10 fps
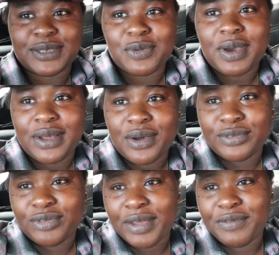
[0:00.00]
So we're
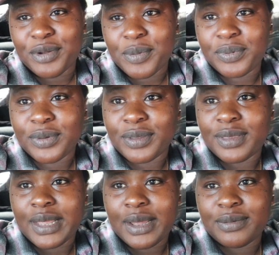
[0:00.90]
driving up
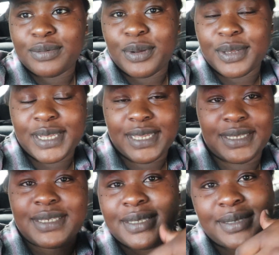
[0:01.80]
north now,
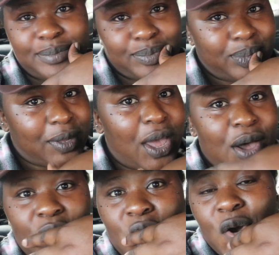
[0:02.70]
northeast.
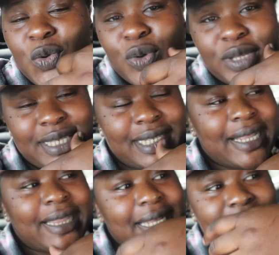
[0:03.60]
All
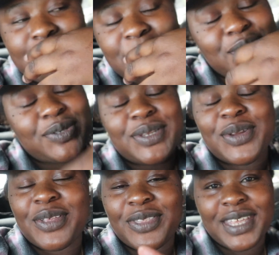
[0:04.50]
roads lead to the
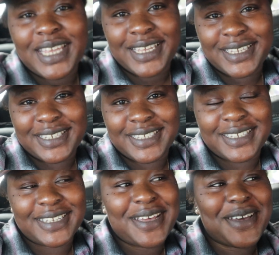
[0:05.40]

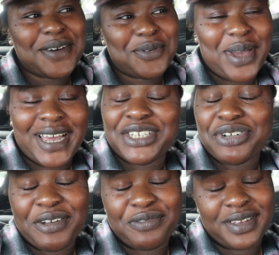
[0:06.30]
northeast. We are in
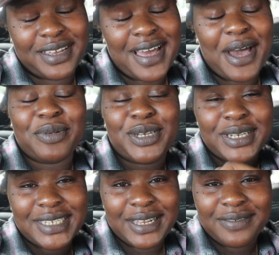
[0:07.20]
traffic, and we
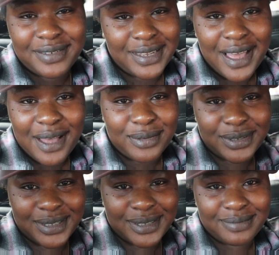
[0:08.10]
just left the
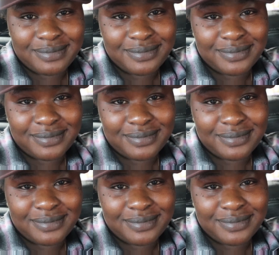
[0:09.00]
house.